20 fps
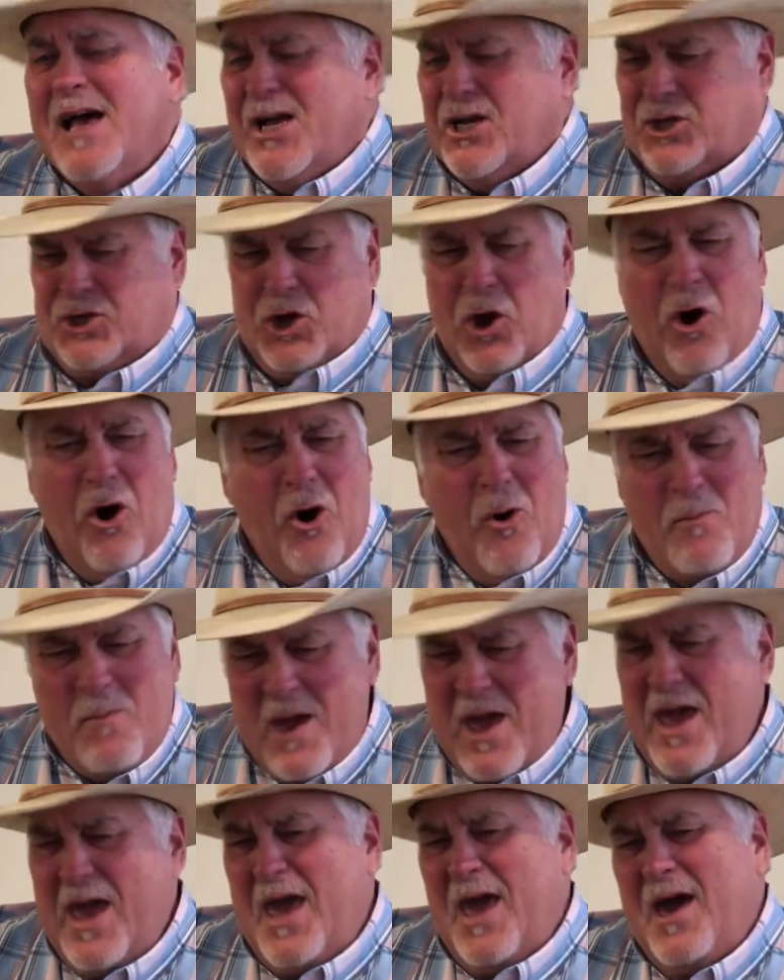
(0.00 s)
Show
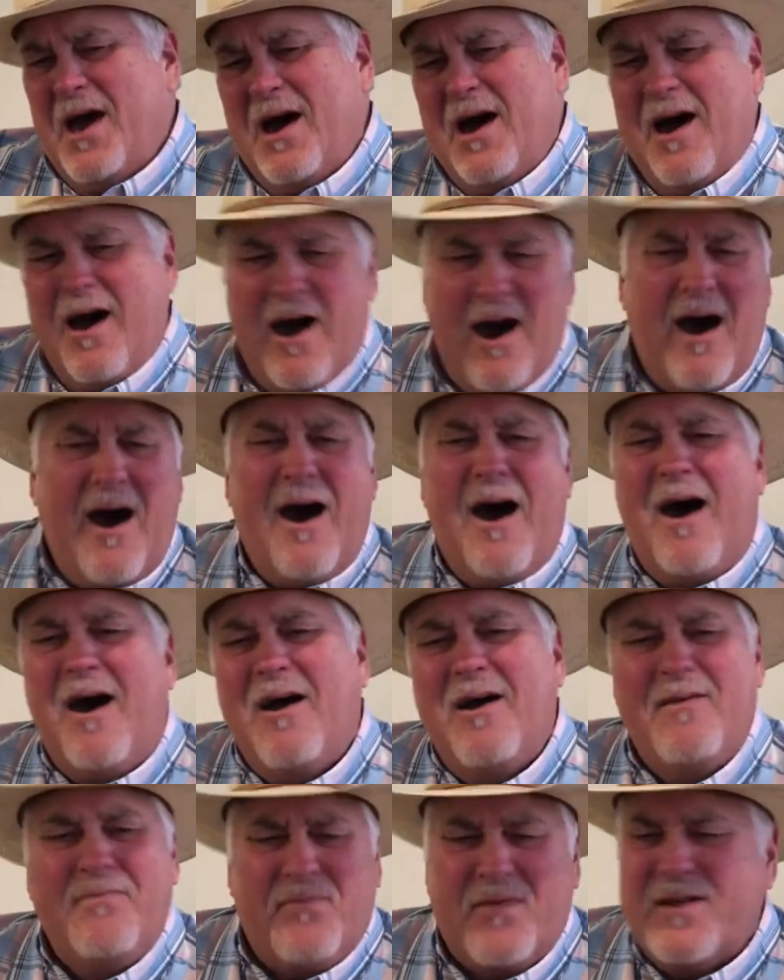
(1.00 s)
me a
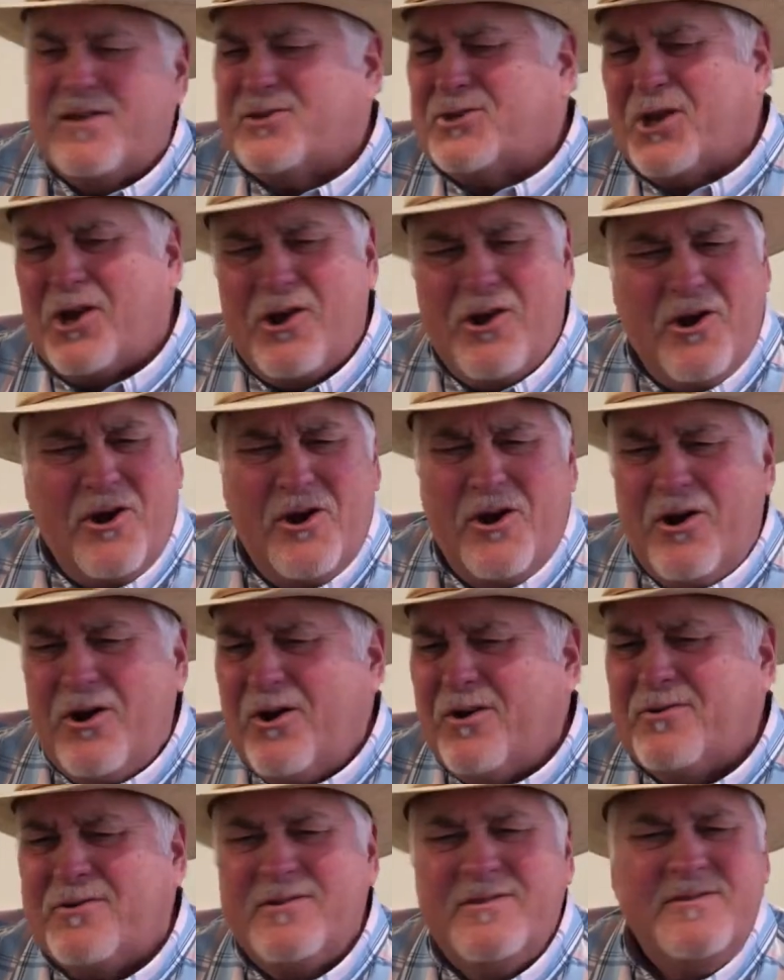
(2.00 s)
heart that's
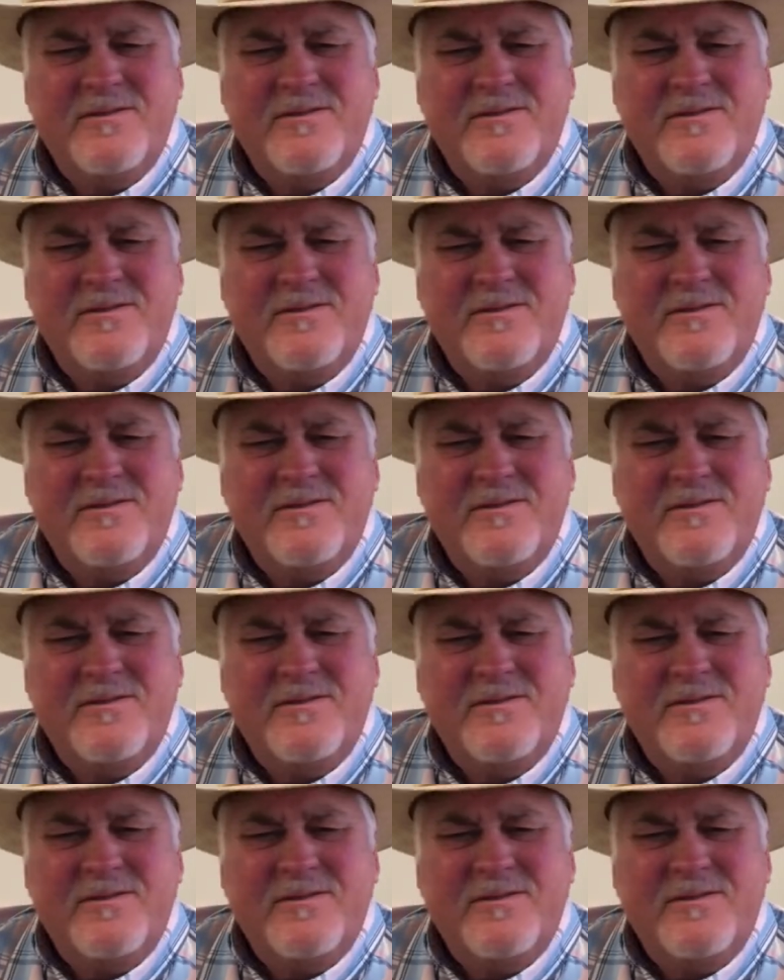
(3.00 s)
hurting,